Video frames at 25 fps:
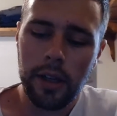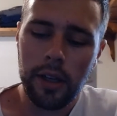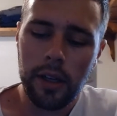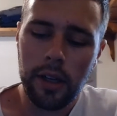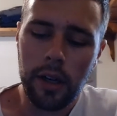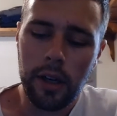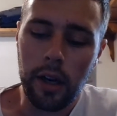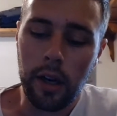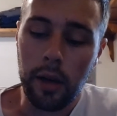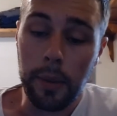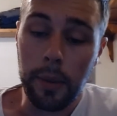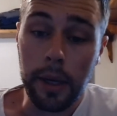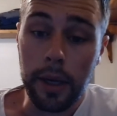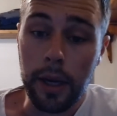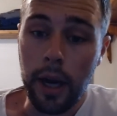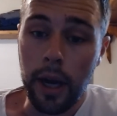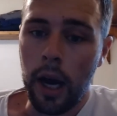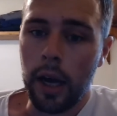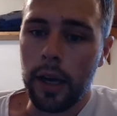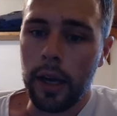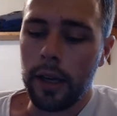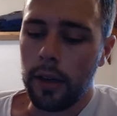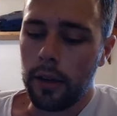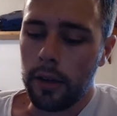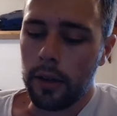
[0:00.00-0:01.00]
And
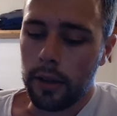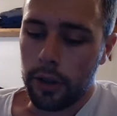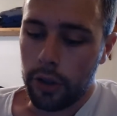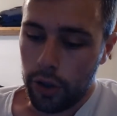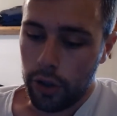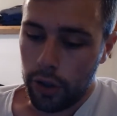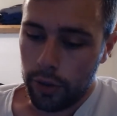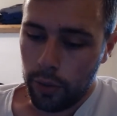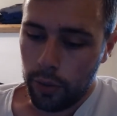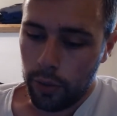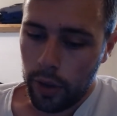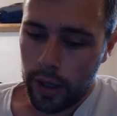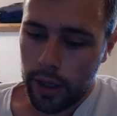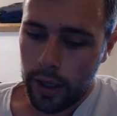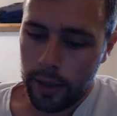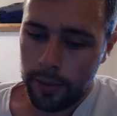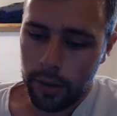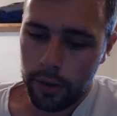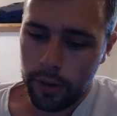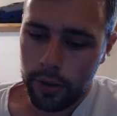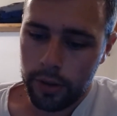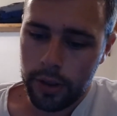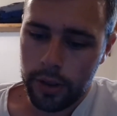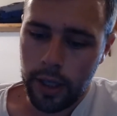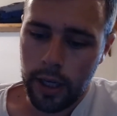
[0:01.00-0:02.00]
not in a good way,
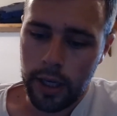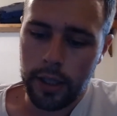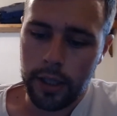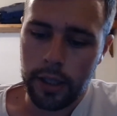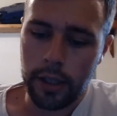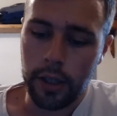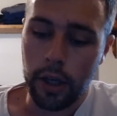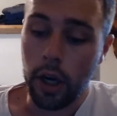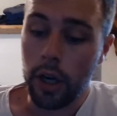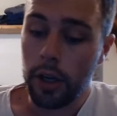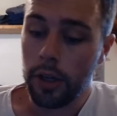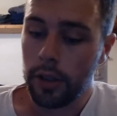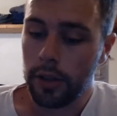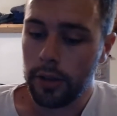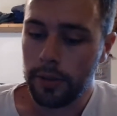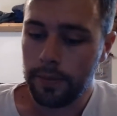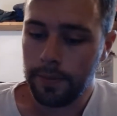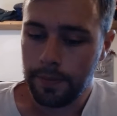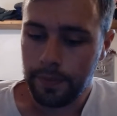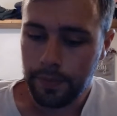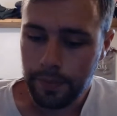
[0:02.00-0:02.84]
per se. Gunna,